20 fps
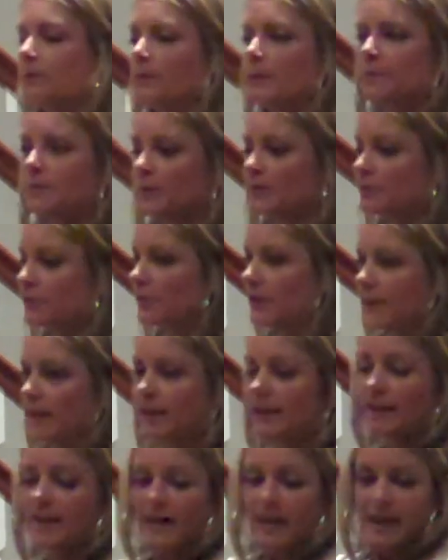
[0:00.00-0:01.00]
where people are doing
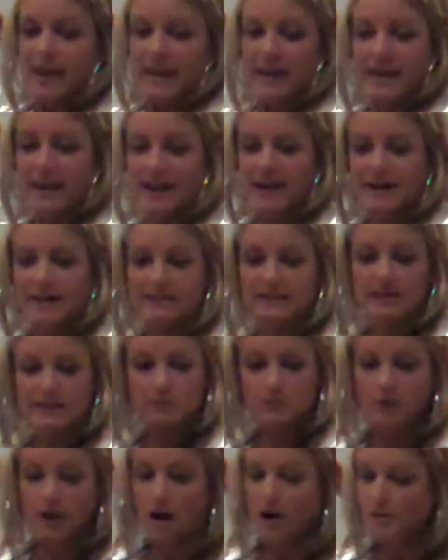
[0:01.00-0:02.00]
it. And
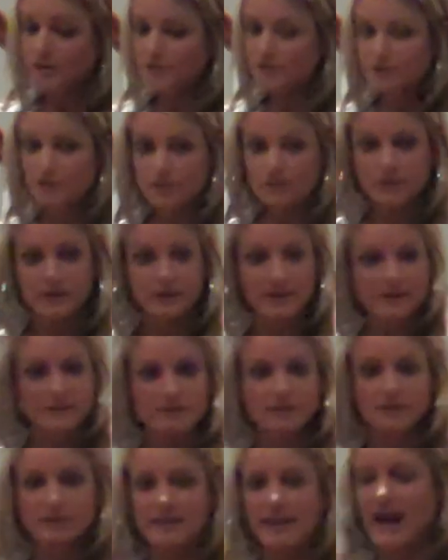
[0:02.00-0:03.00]
if all they're
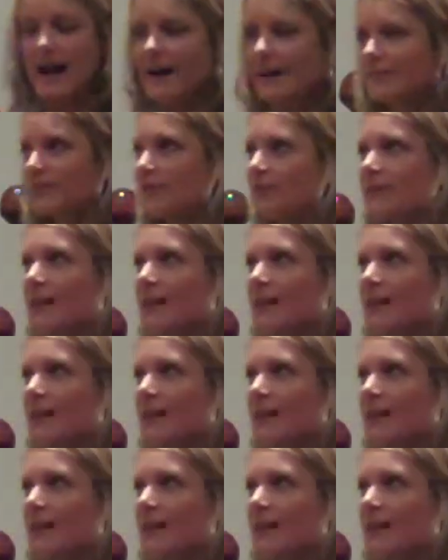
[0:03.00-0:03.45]
doing, they're not